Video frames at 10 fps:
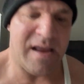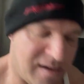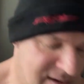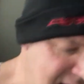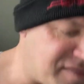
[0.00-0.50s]

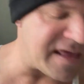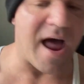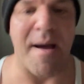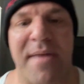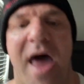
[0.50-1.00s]
Nathan,
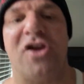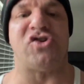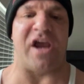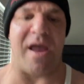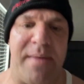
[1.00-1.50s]
I'm not a
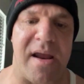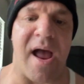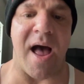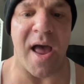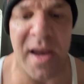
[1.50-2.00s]
jammy
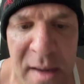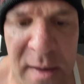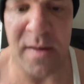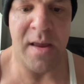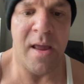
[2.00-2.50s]
guy.
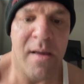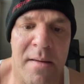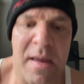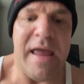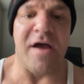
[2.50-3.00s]

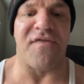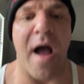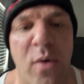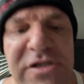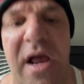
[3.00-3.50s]
If I
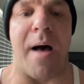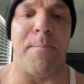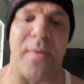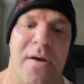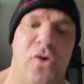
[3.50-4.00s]
was
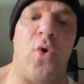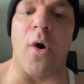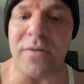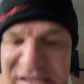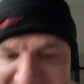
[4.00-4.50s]
up
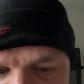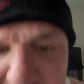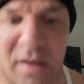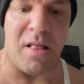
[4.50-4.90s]
north still,